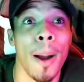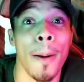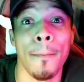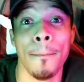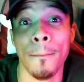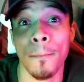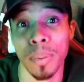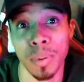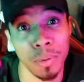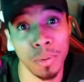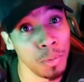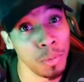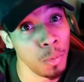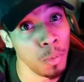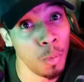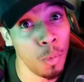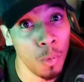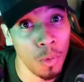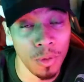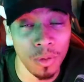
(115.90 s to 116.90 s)

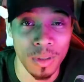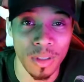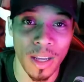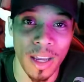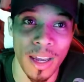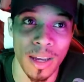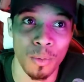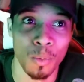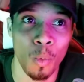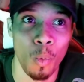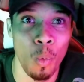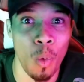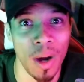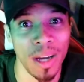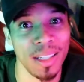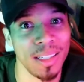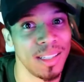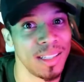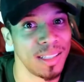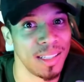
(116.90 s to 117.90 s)
blue and
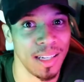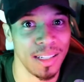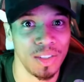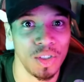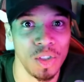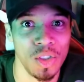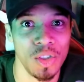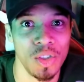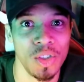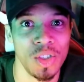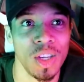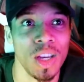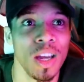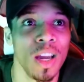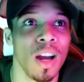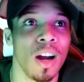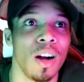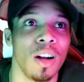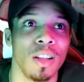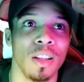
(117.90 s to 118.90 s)
white sketches
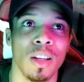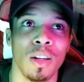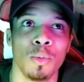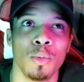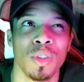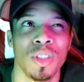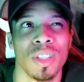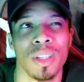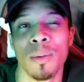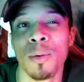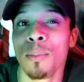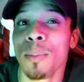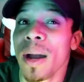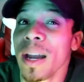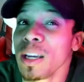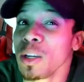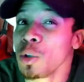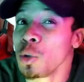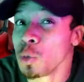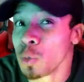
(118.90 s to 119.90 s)
along with some of my
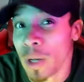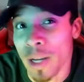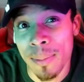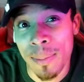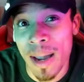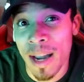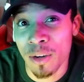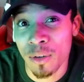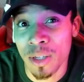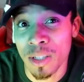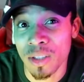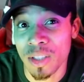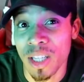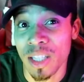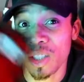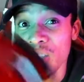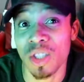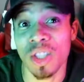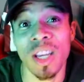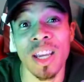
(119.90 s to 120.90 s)
gray background
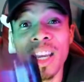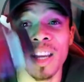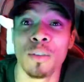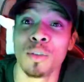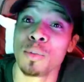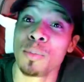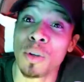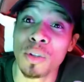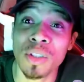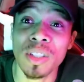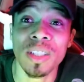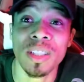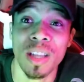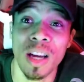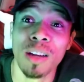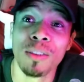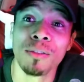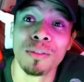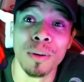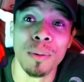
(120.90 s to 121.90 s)
sketches, it was mostly
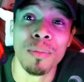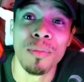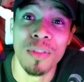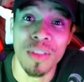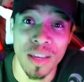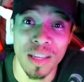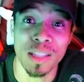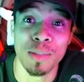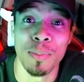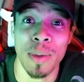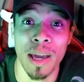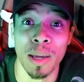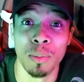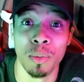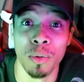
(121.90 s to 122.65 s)
done from this bad boy